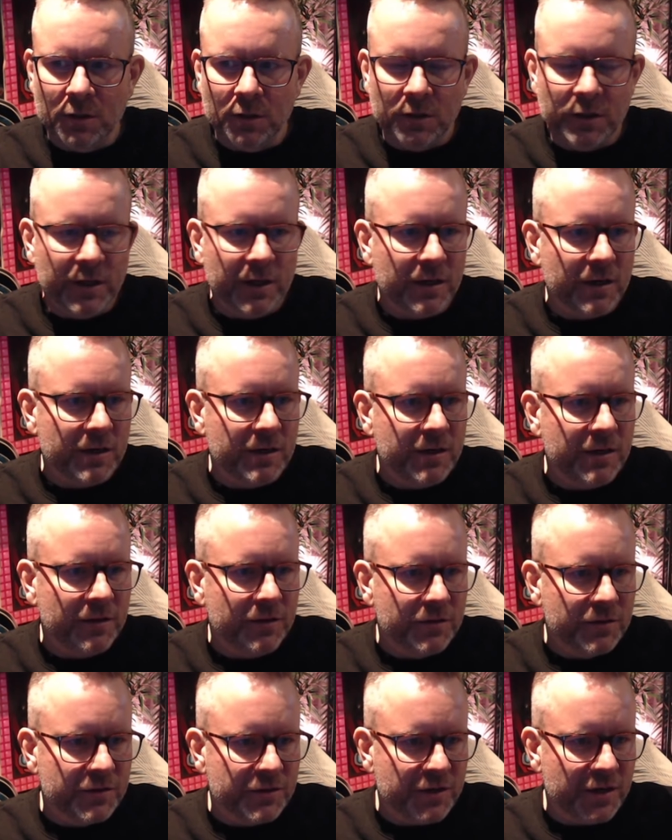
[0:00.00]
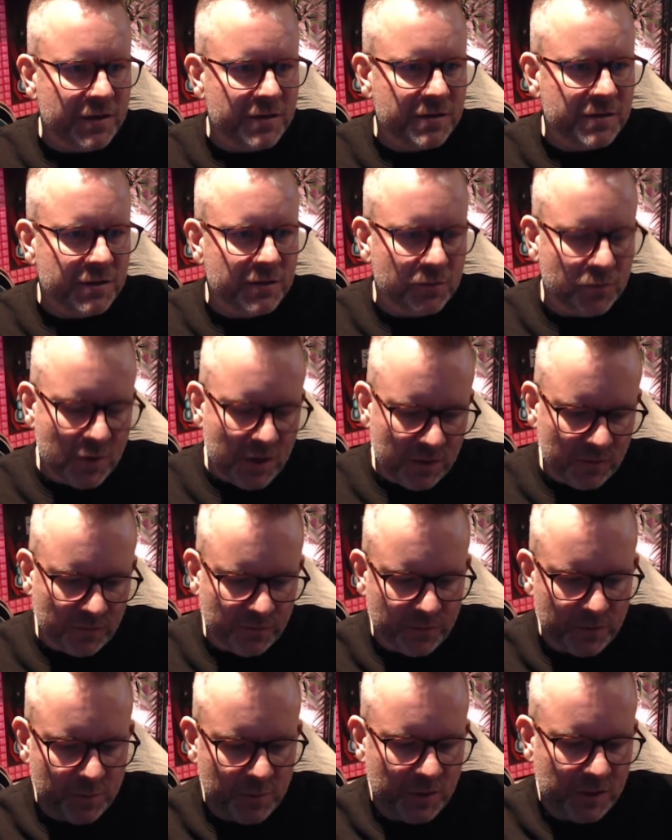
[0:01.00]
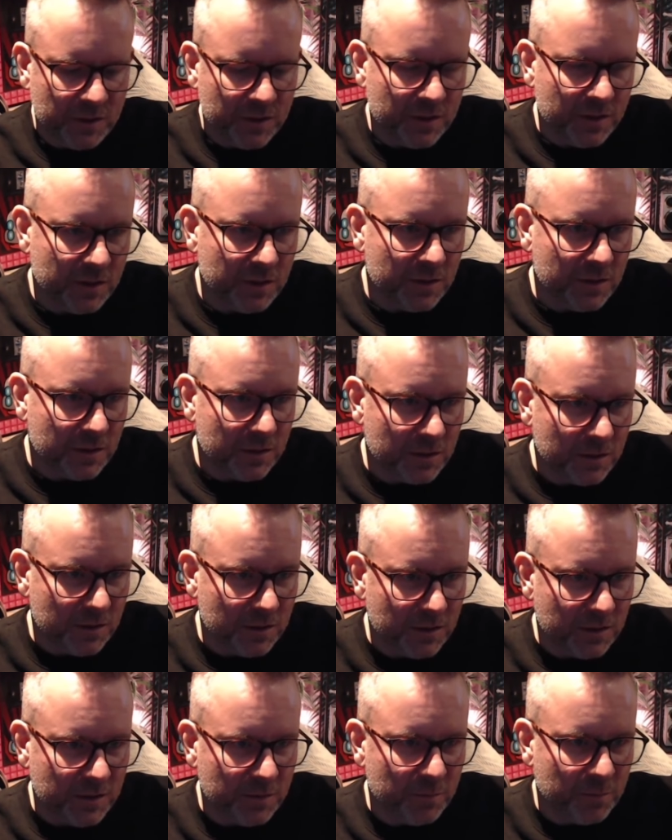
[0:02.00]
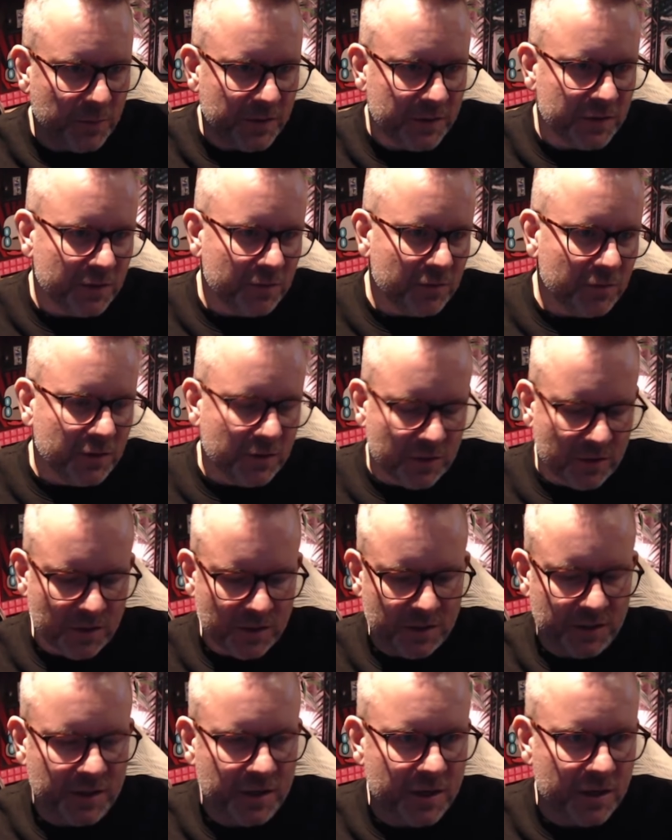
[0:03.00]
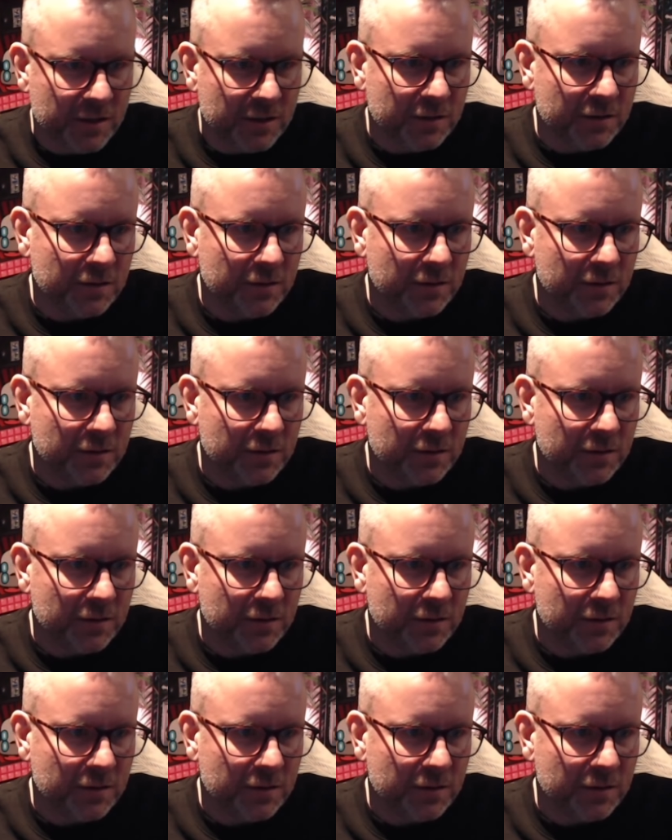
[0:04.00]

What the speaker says: And I need to change this one from an implicit return again